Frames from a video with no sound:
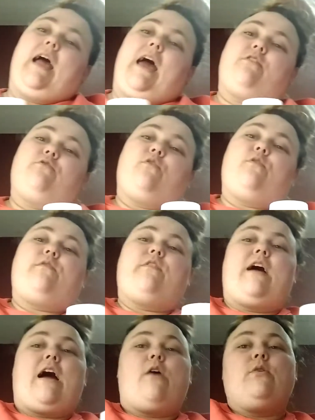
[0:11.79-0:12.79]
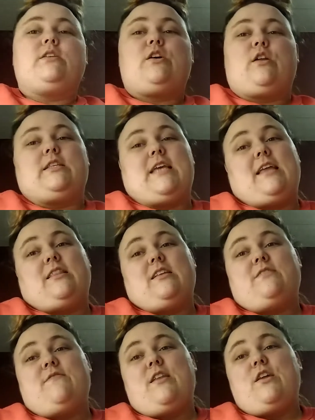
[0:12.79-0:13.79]
I don't know how he's gonna take
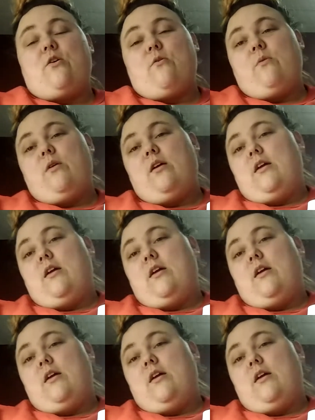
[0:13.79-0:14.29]
this video,